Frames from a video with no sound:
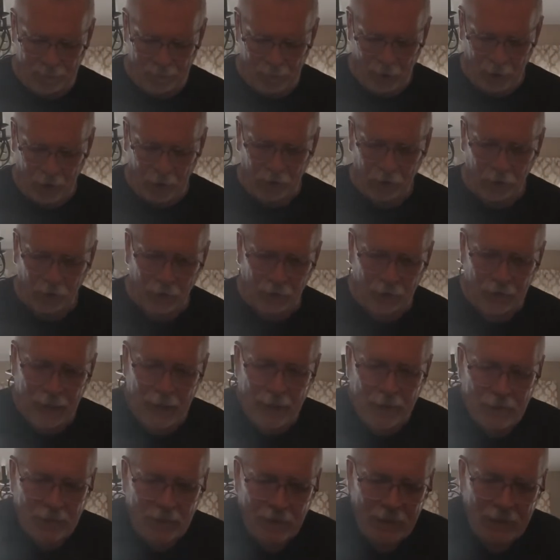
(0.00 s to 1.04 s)
burger on
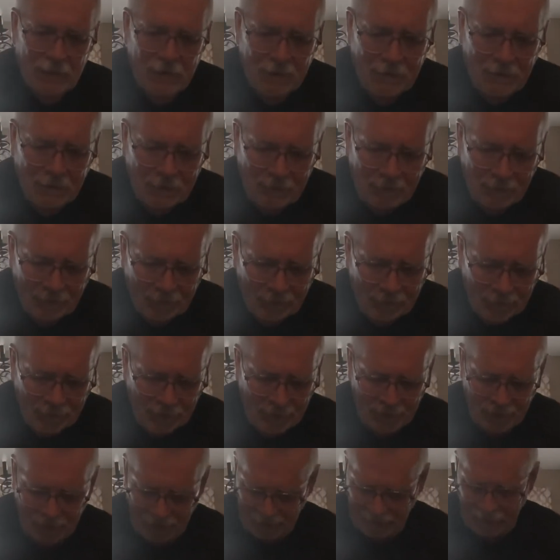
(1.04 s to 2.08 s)
that side
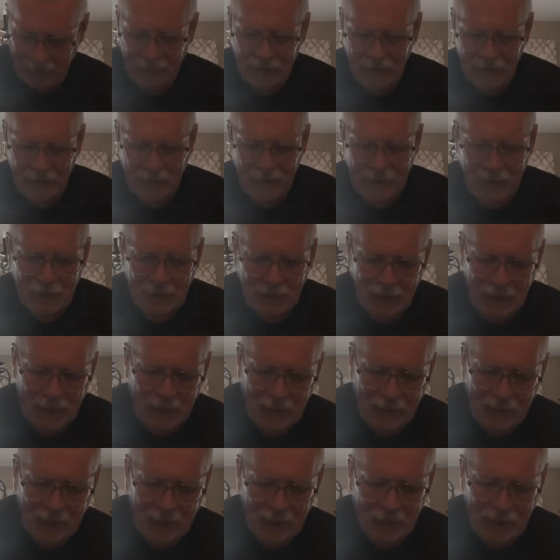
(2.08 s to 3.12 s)

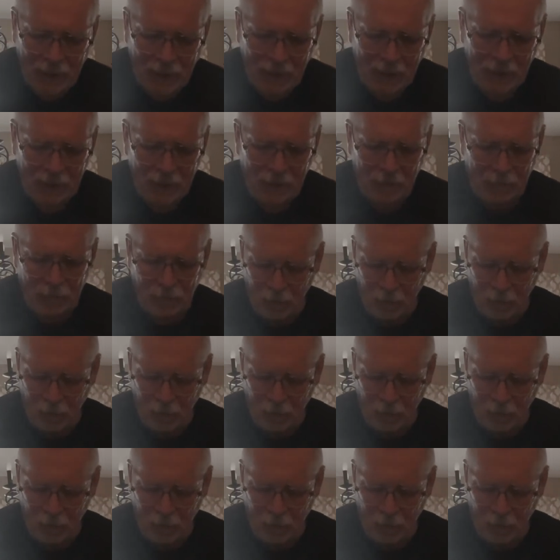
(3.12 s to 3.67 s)
and a